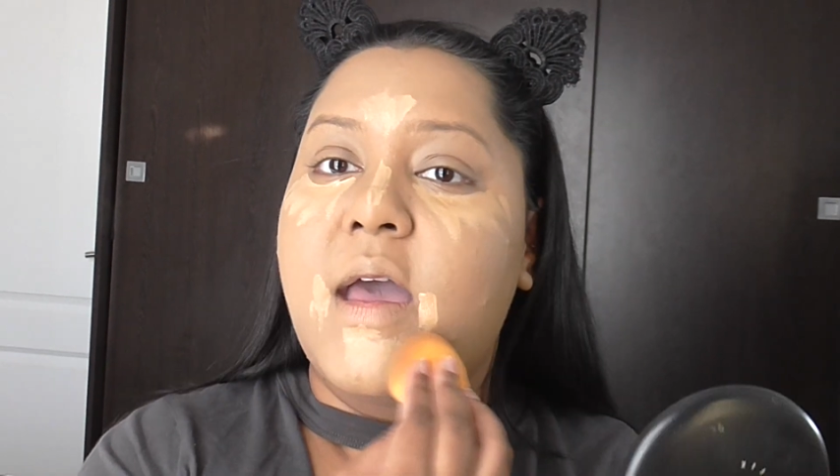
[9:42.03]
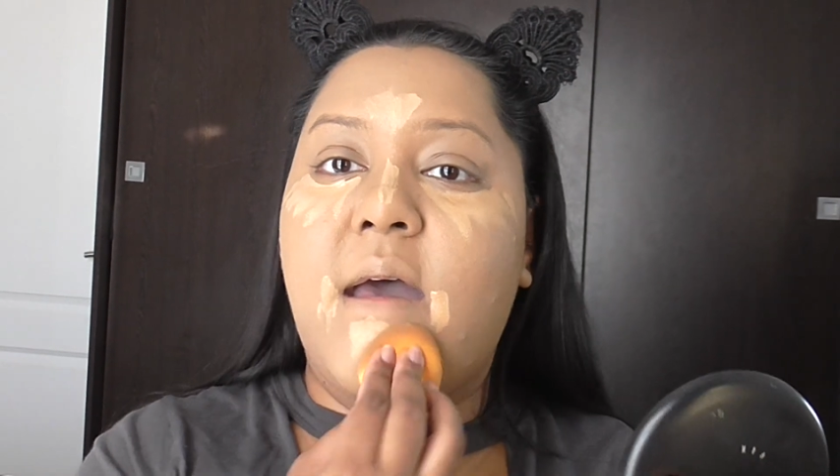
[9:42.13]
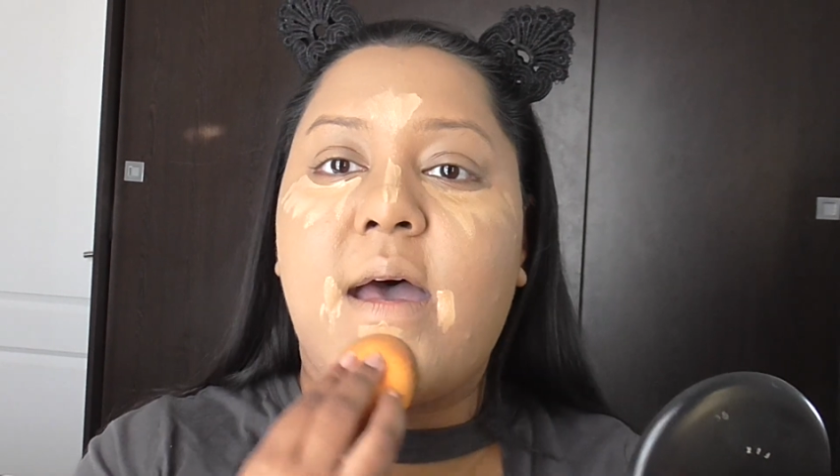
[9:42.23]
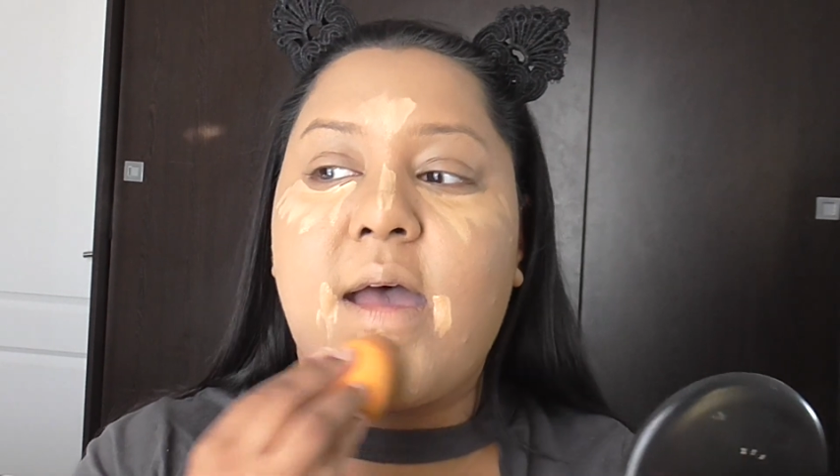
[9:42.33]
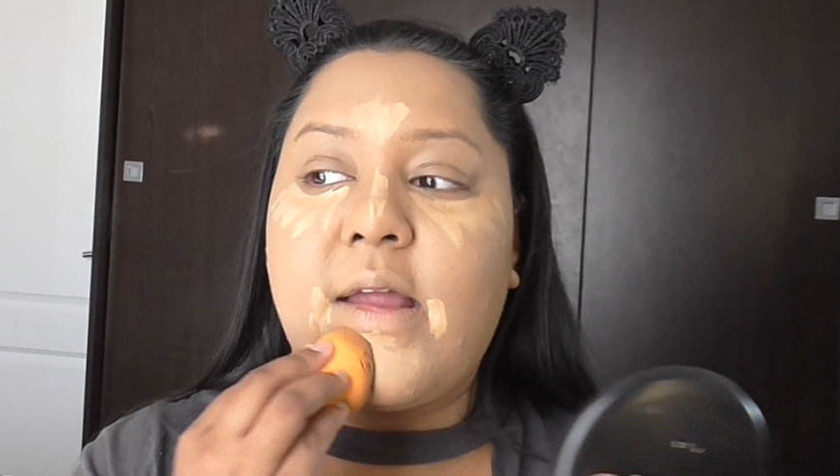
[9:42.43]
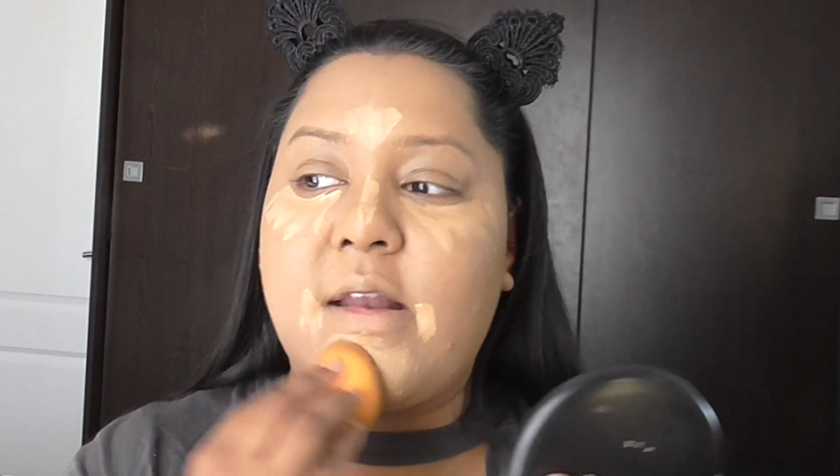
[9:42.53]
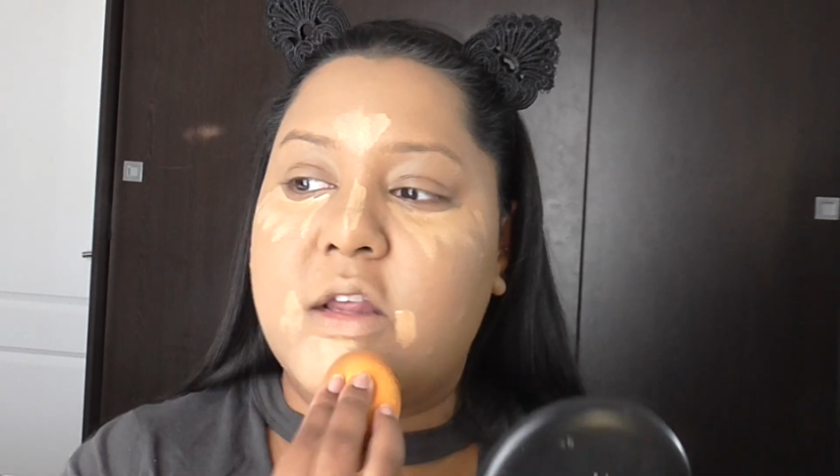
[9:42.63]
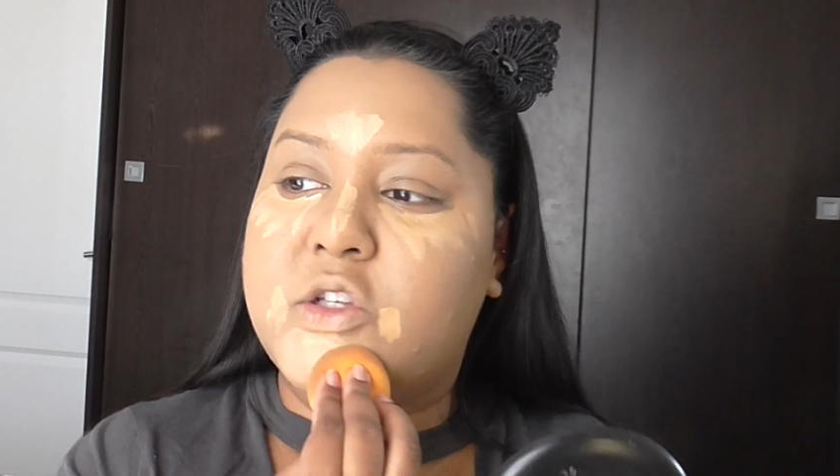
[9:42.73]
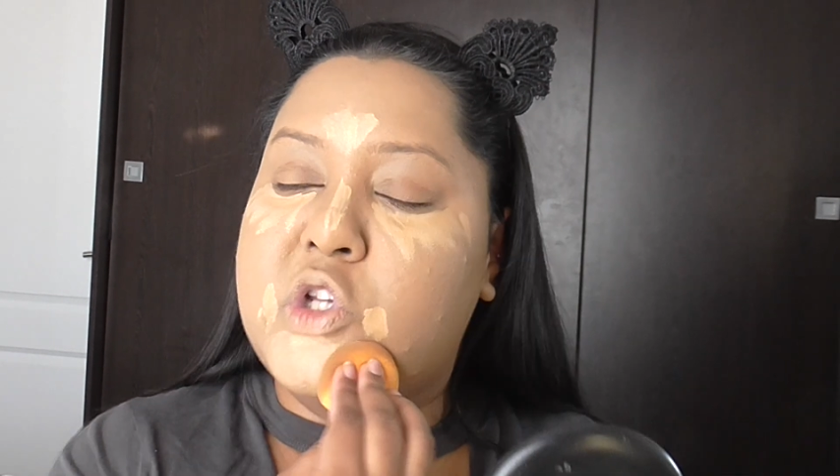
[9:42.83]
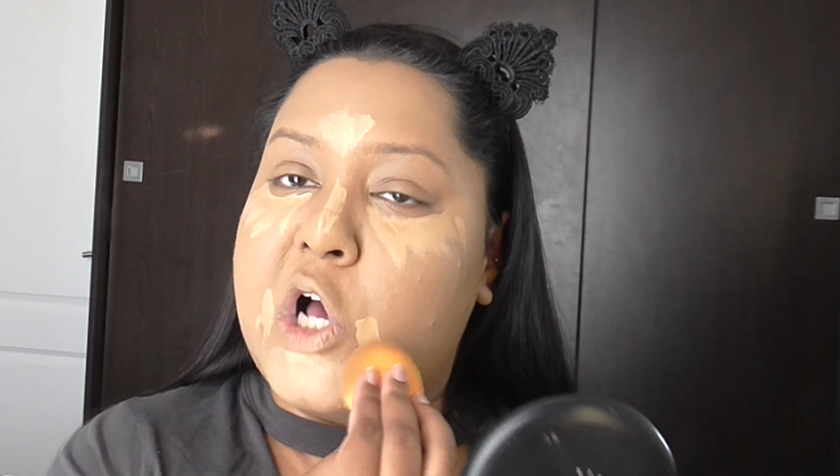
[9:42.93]

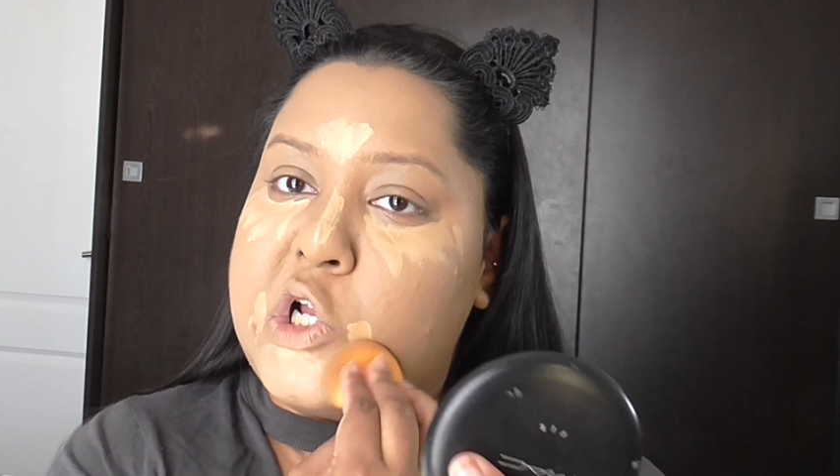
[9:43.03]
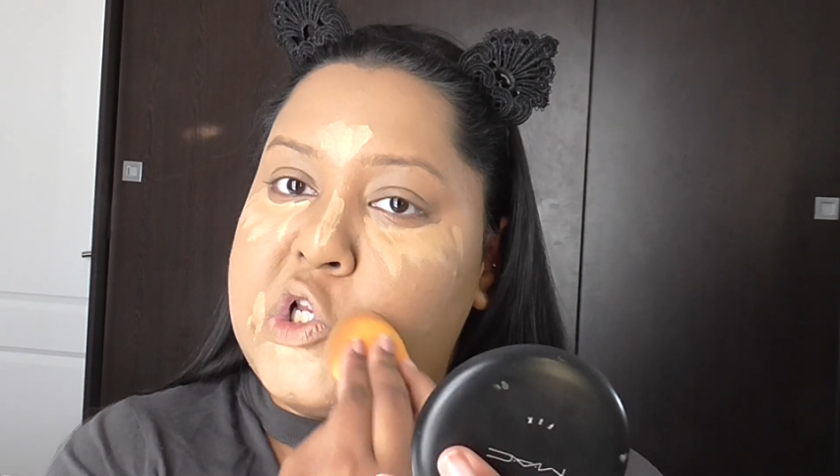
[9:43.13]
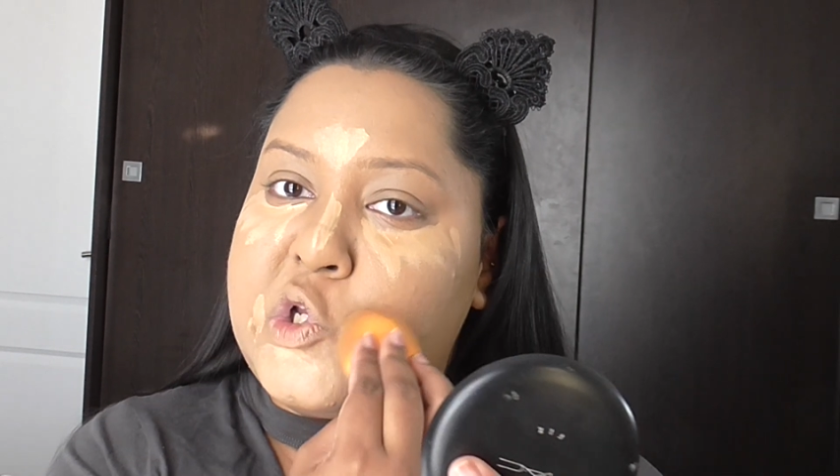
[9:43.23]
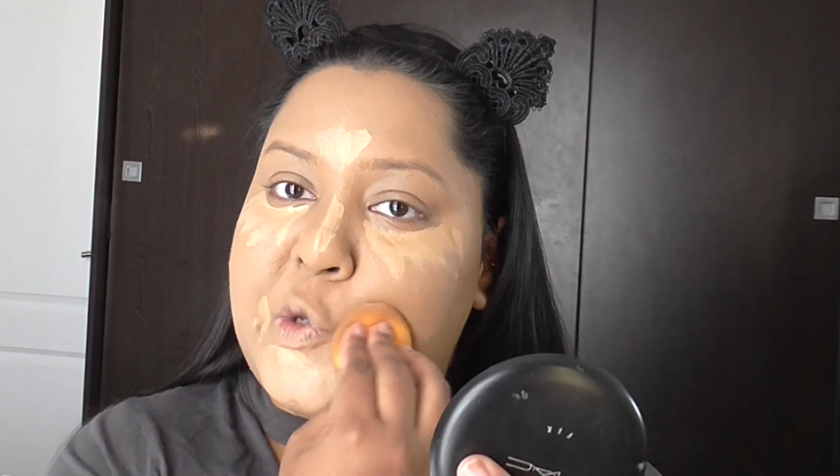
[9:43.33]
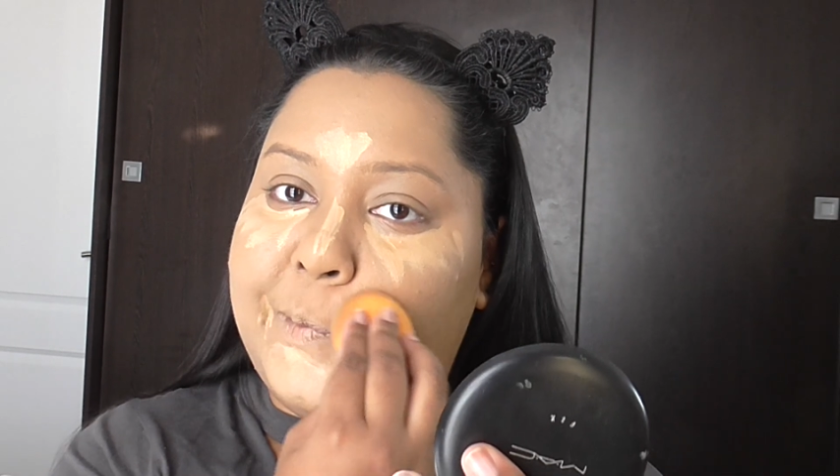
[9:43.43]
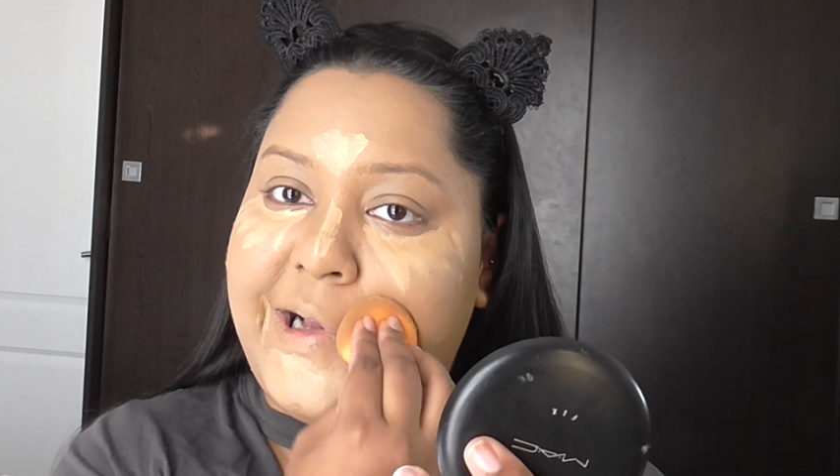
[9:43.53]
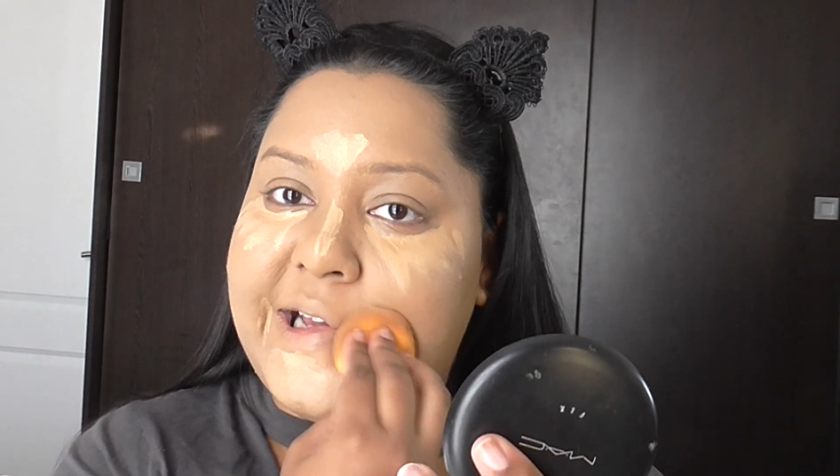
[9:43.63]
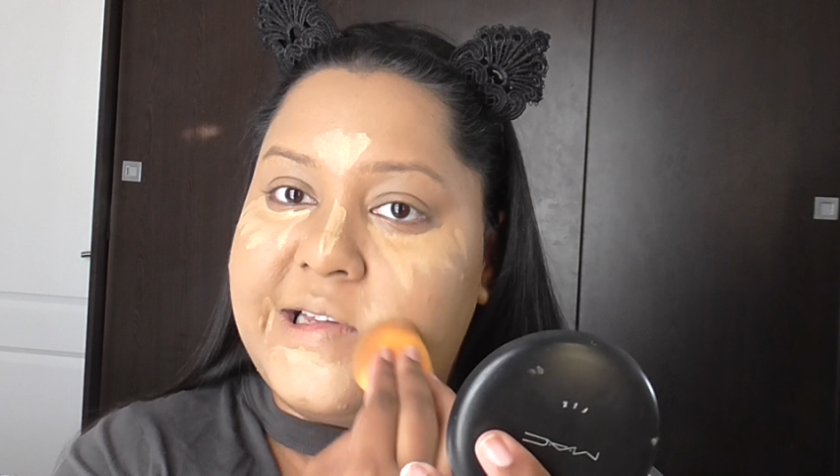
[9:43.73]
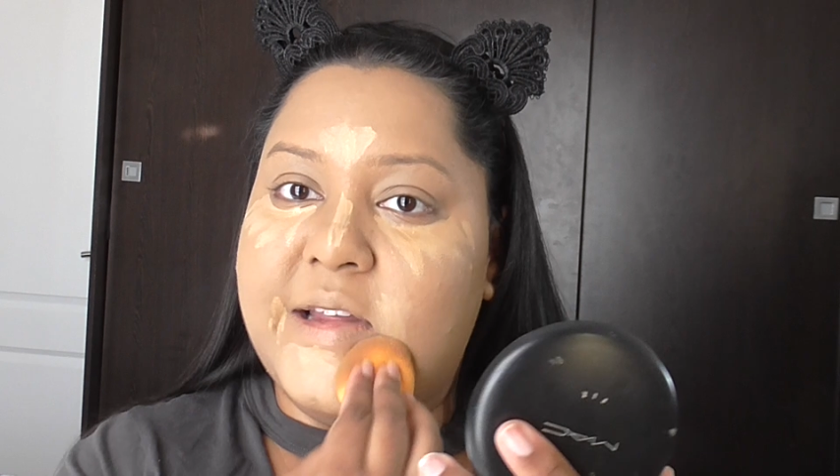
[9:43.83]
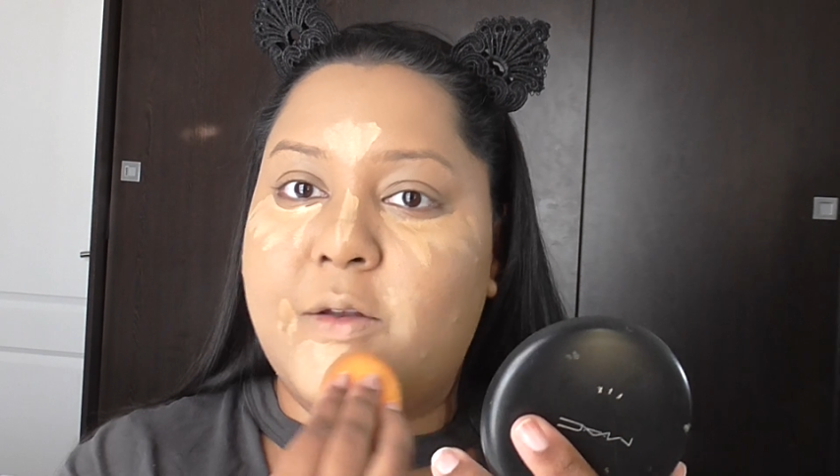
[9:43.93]
and start to
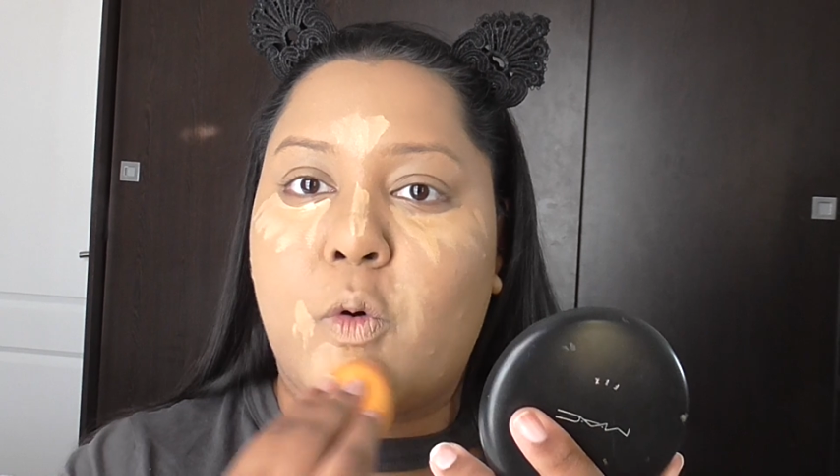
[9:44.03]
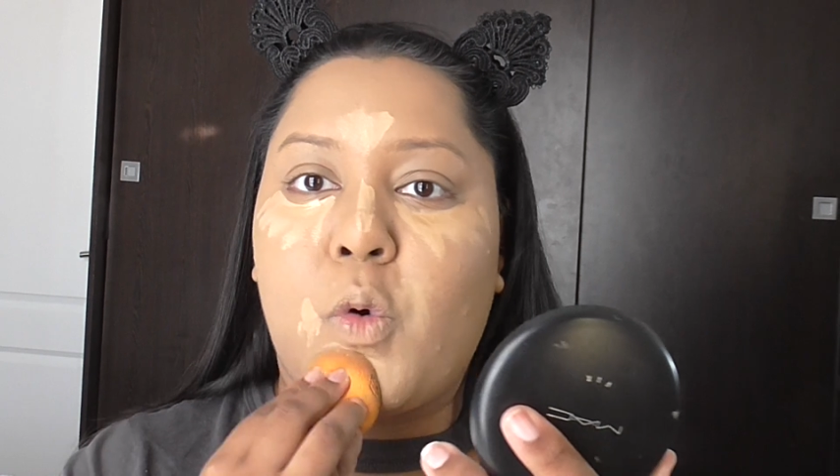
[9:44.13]
blend it